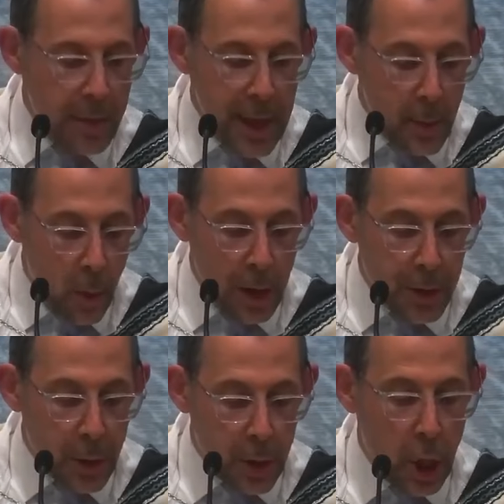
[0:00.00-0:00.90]
They
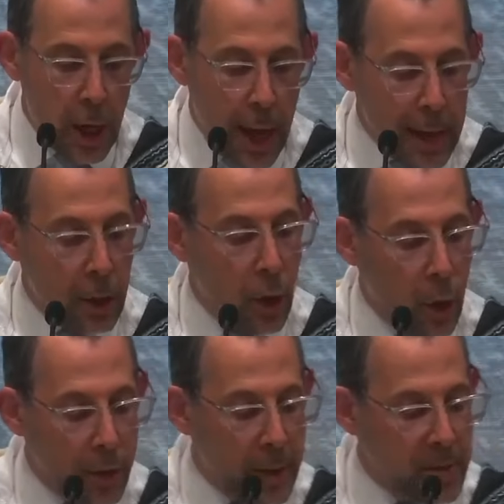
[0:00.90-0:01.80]
wondered, could I
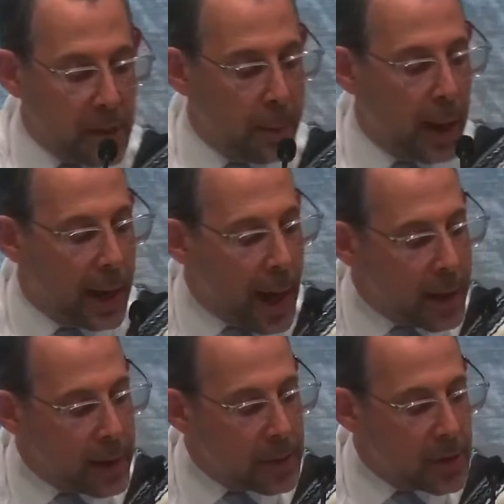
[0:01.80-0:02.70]
loan them some
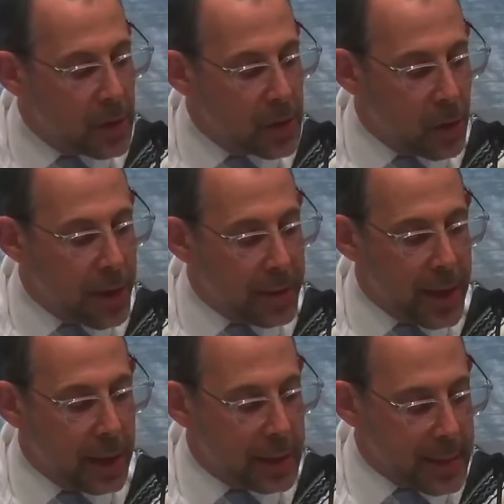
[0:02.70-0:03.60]
Haggadahs so
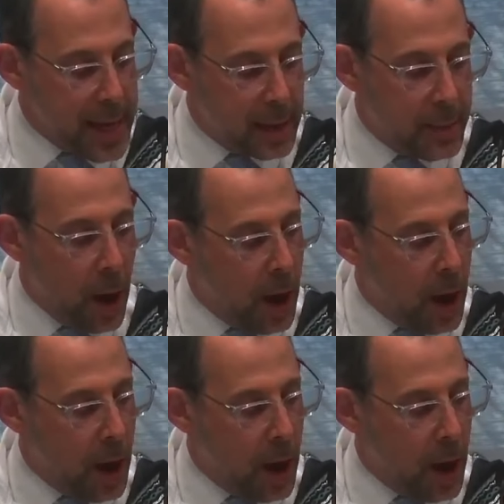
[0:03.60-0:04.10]
that they could take them